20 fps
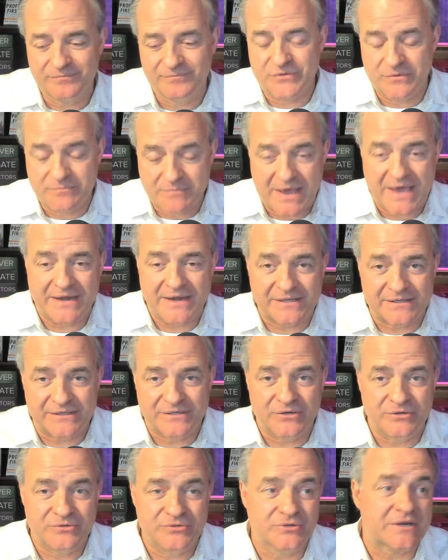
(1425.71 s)

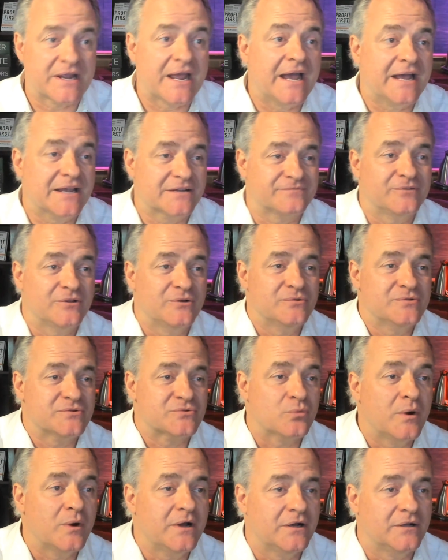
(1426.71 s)
dramatically on your cash flow
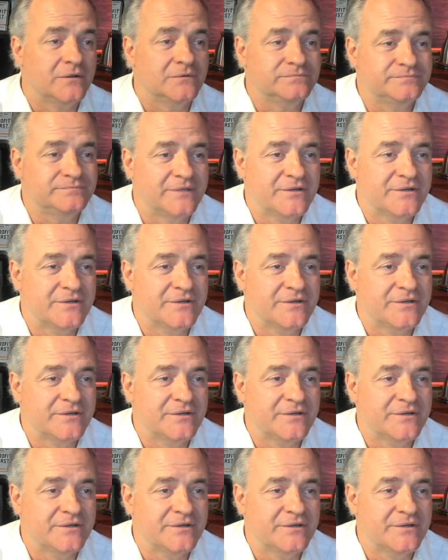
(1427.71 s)
as well.